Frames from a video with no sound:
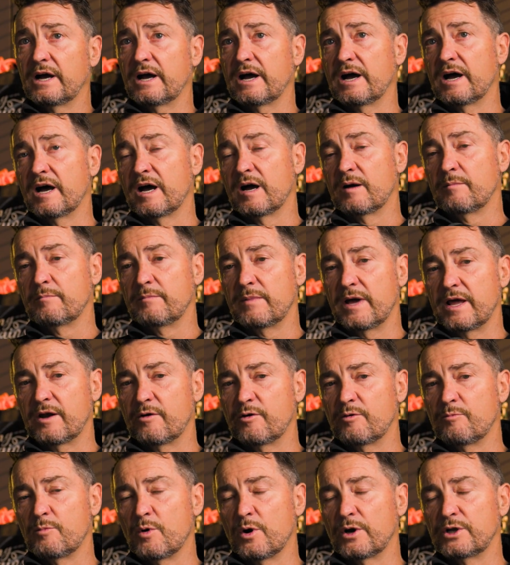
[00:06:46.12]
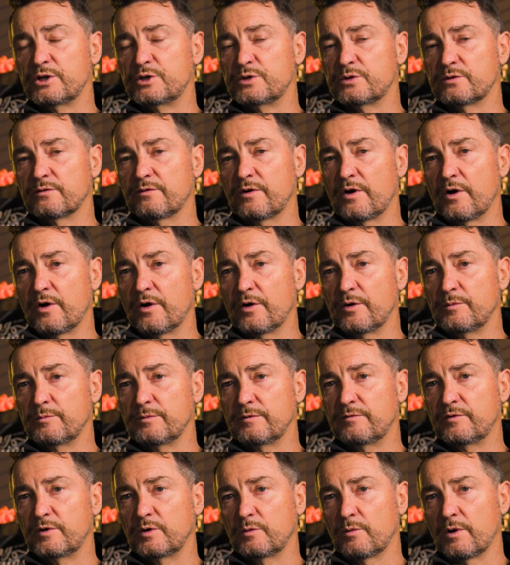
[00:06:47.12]
And it reminds you of home
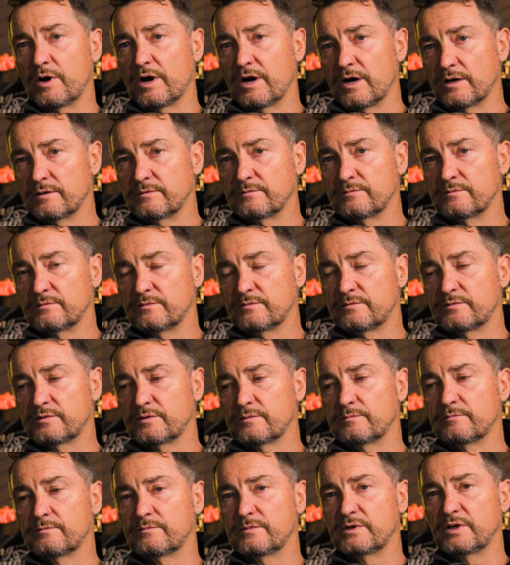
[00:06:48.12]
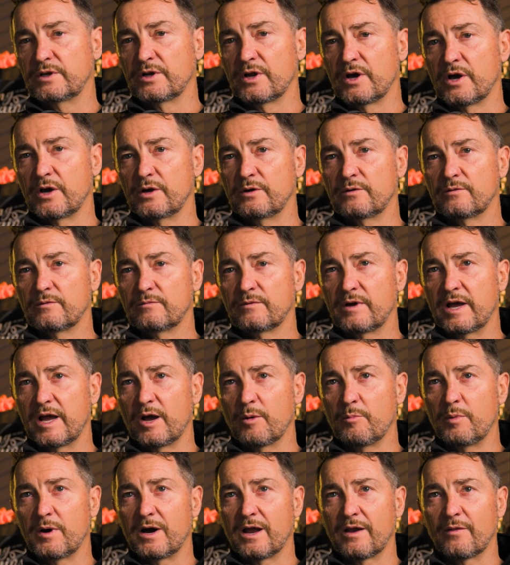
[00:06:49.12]
if you are from,
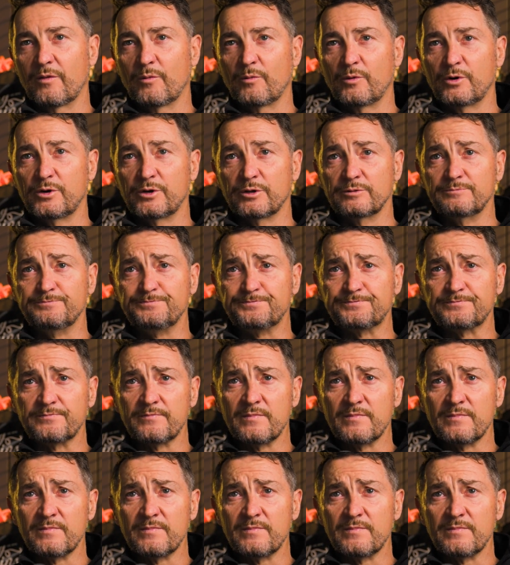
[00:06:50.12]
our part of the world.